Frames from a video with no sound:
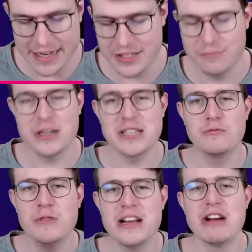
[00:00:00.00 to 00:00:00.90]
So what is
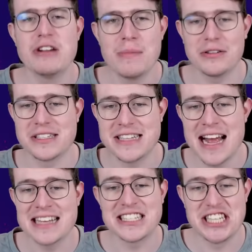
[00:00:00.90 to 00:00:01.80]
really good about this
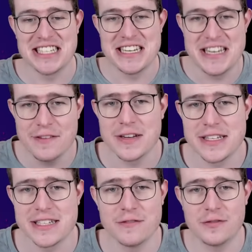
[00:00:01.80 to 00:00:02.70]
deck is just the
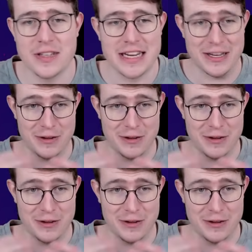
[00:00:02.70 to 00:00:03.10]
defensive like